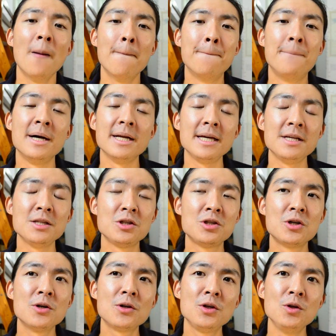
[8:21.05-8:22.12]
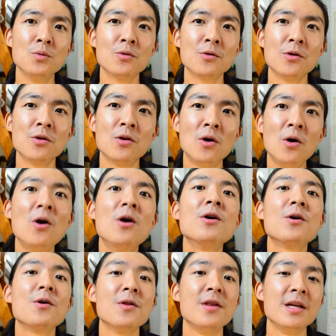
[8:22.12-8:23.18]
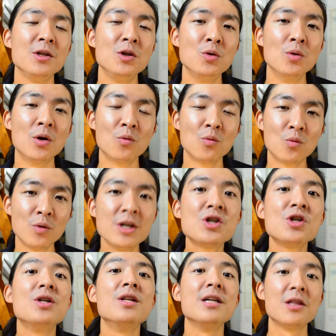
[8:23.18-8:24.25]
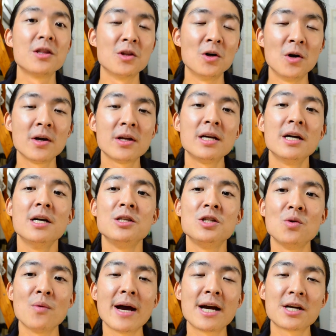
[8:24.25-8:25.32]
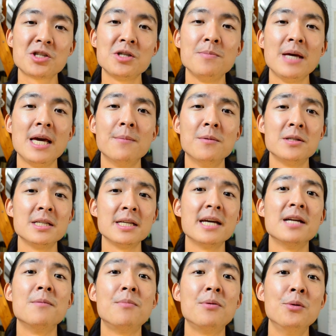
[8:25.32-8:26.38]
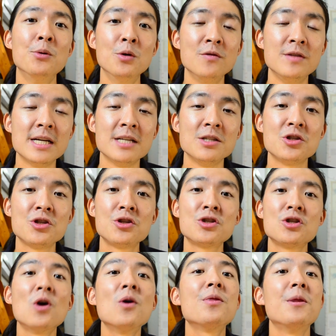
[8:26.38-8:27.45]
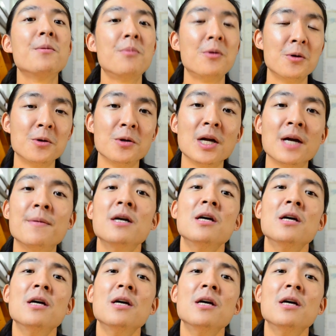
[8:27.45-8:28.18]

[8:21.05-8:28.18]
but it took you longer than you originally thought to actually be able to get approved and start the program.